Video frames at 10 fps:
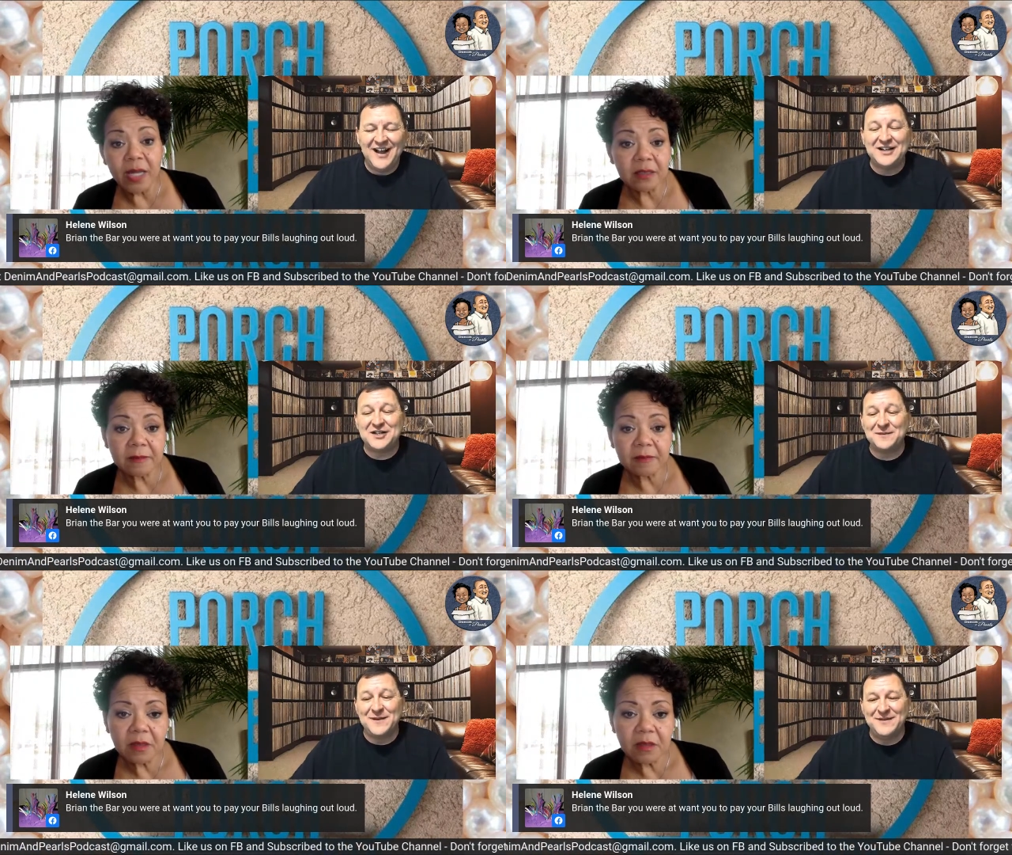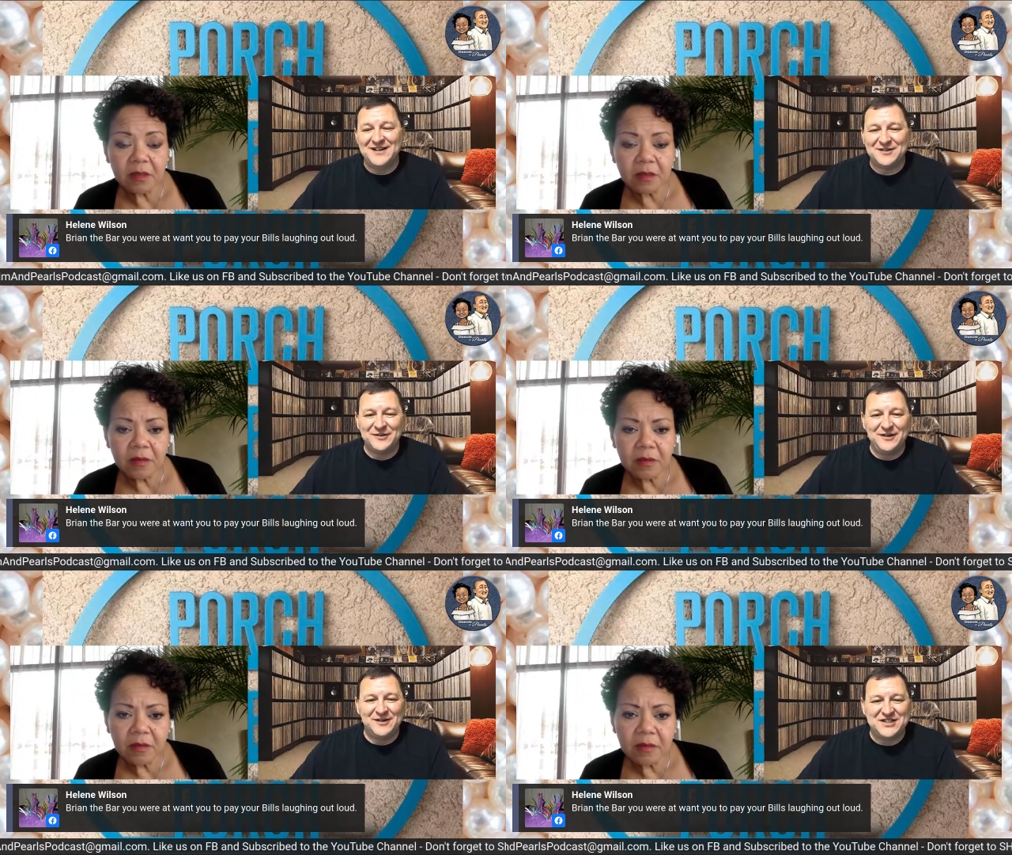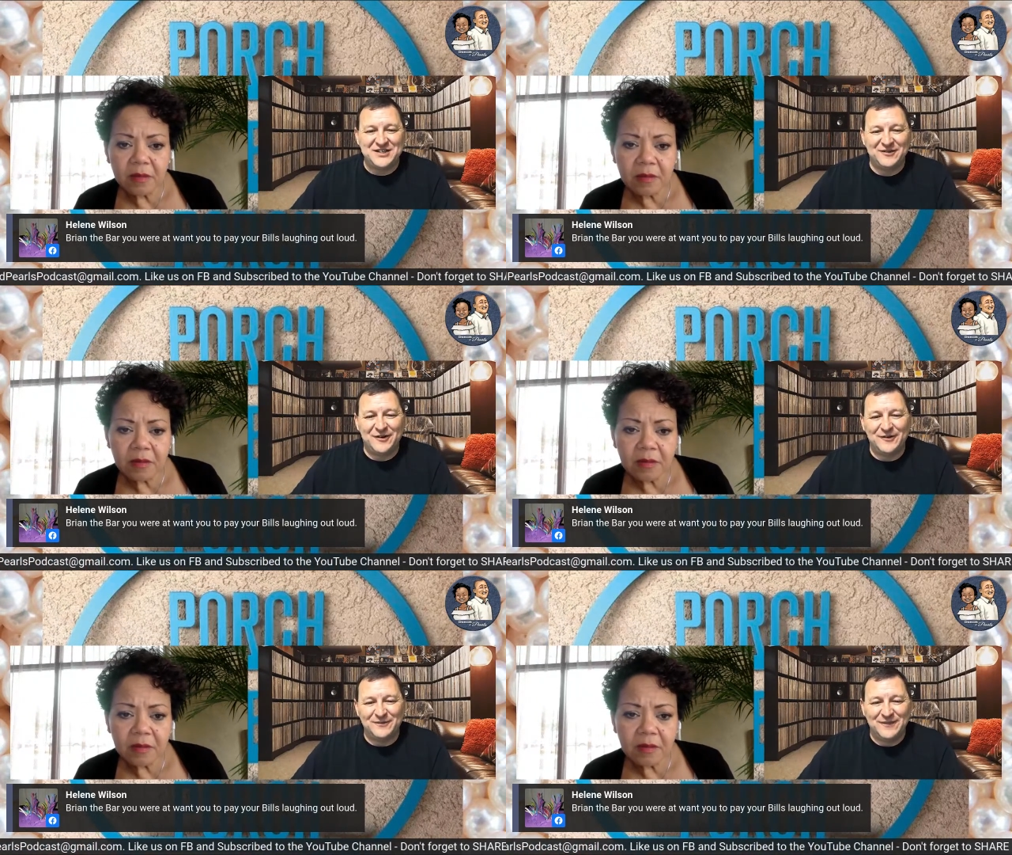Speaker 1: it took me a minute to read what she
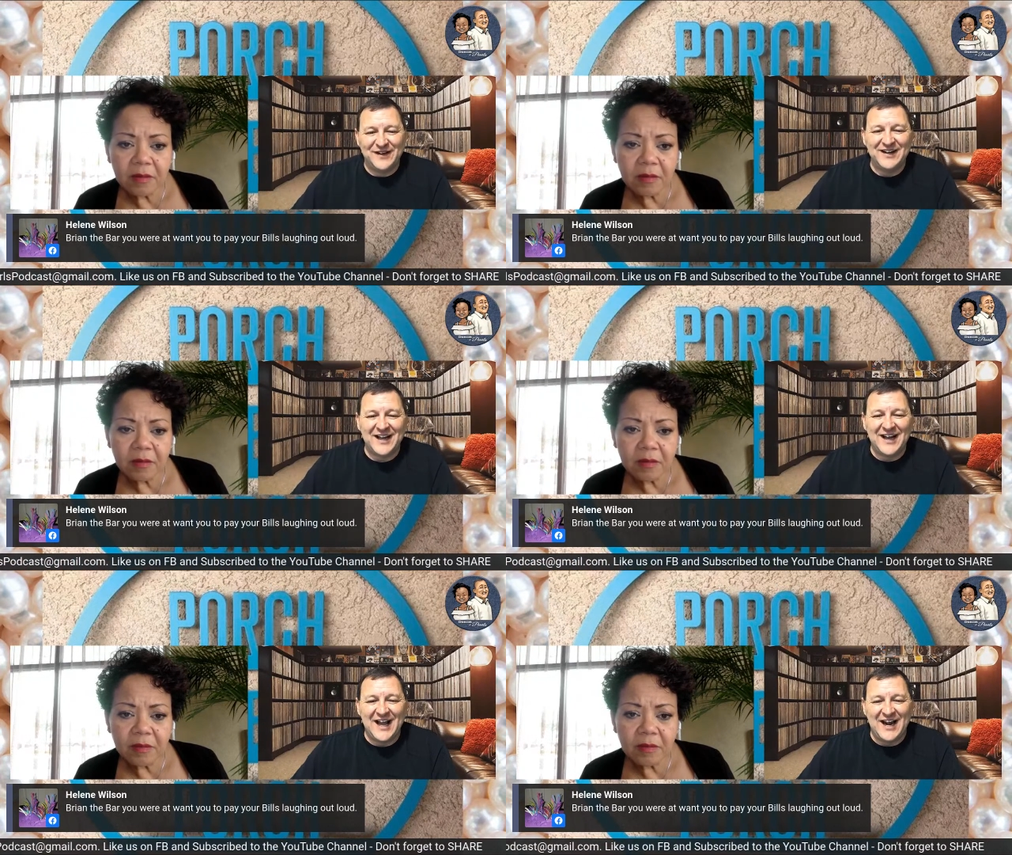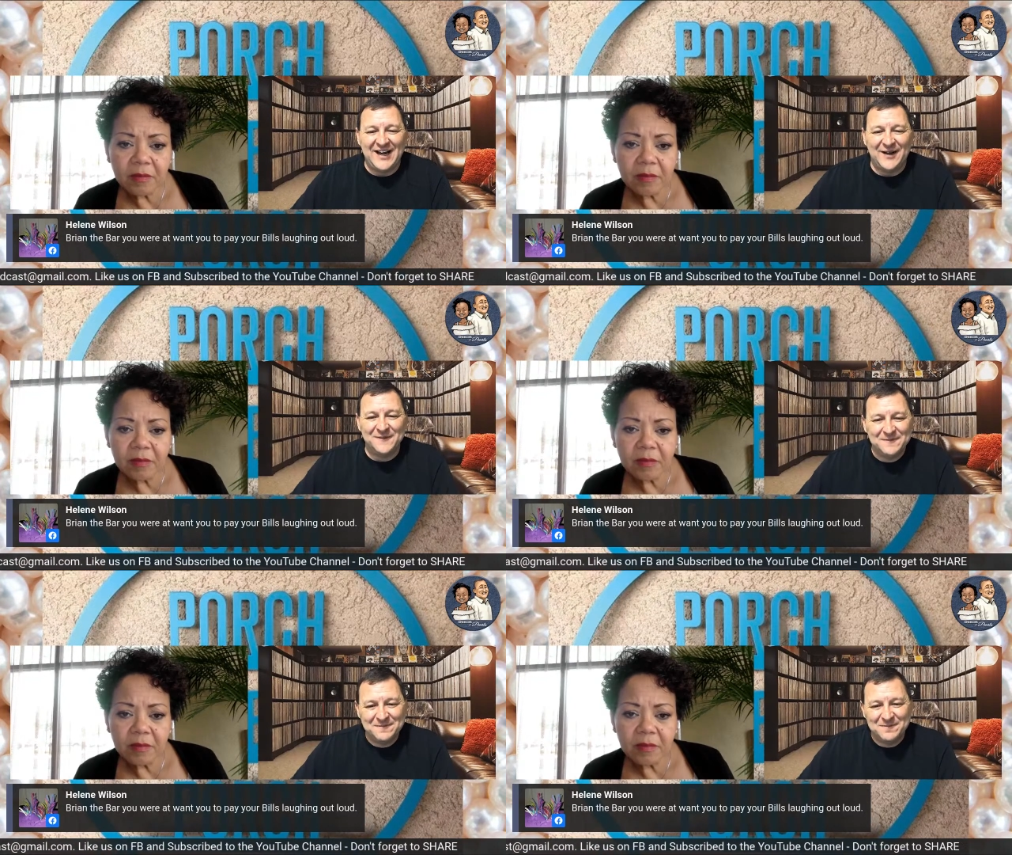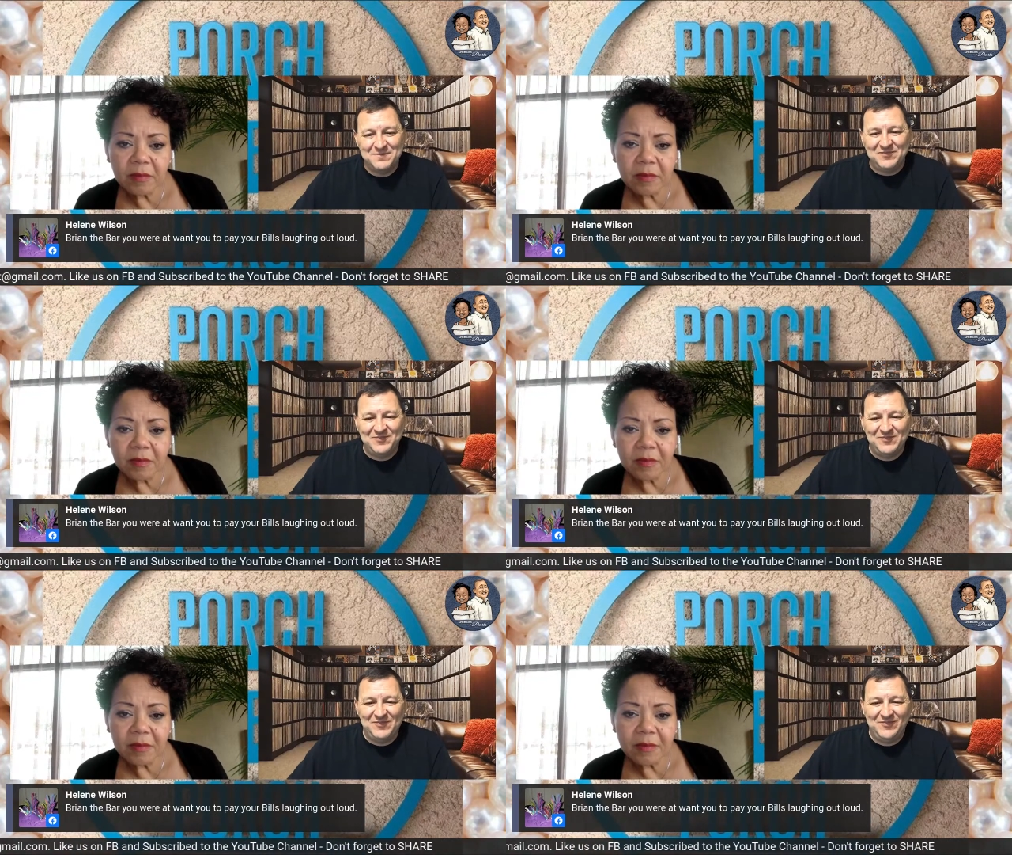wrote, but I got it now.
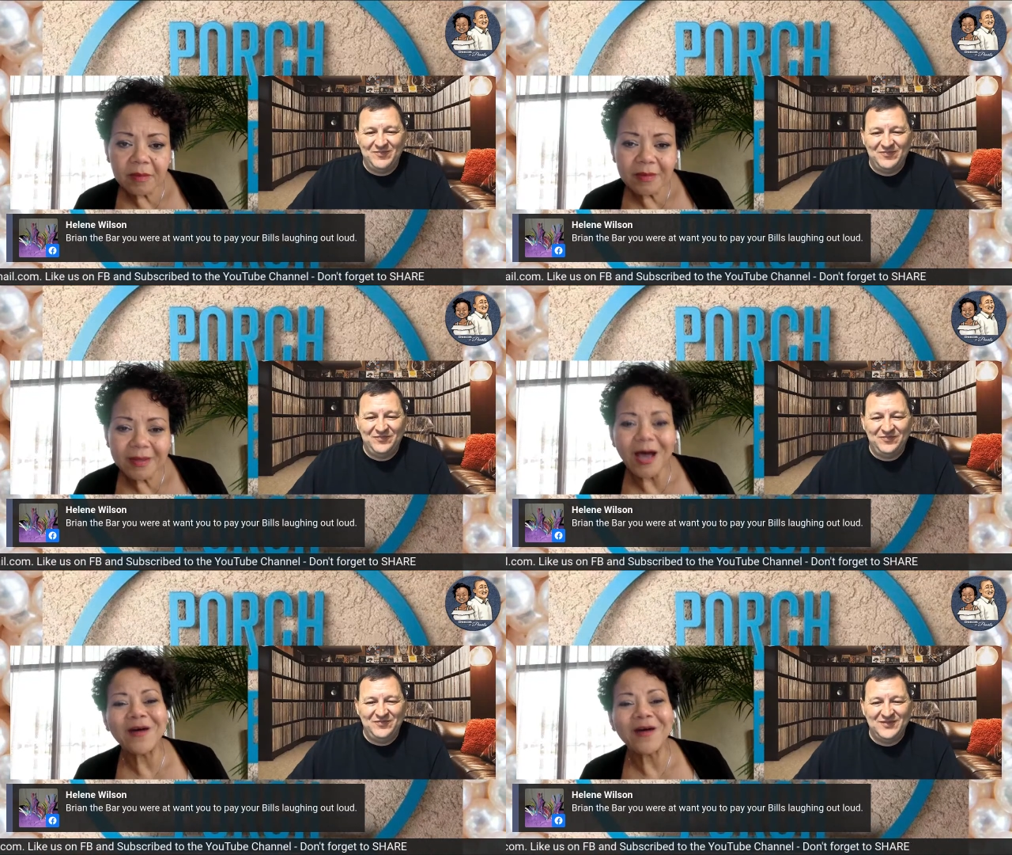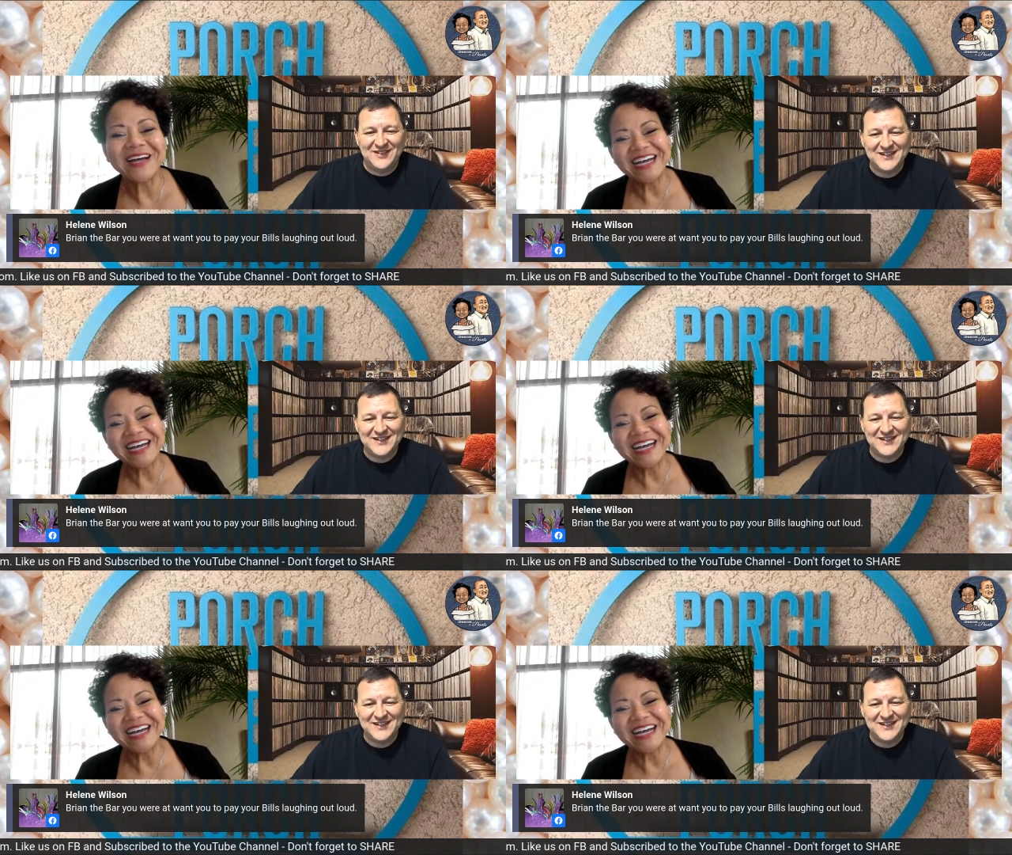Oh.